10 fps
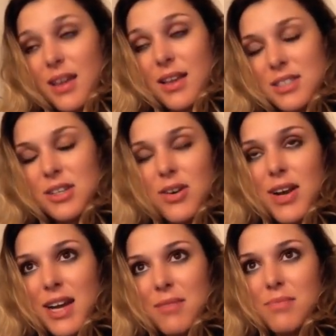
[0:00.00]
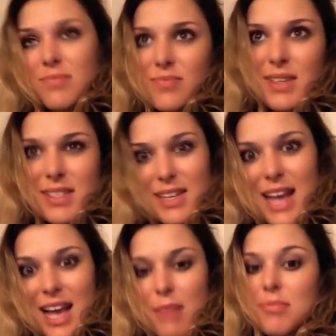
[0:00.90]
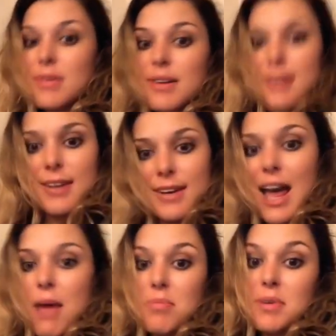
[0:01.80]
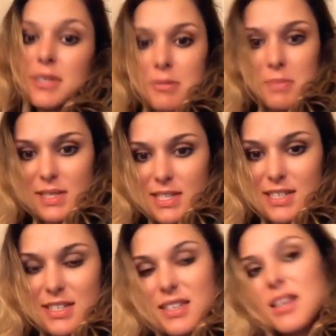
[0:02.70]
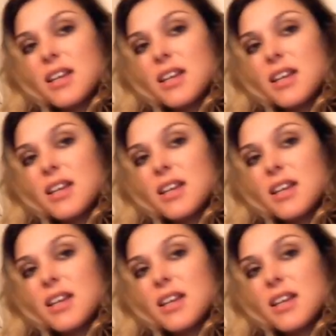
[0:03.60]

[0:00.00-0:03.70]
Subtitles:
Instagram is an app is a business.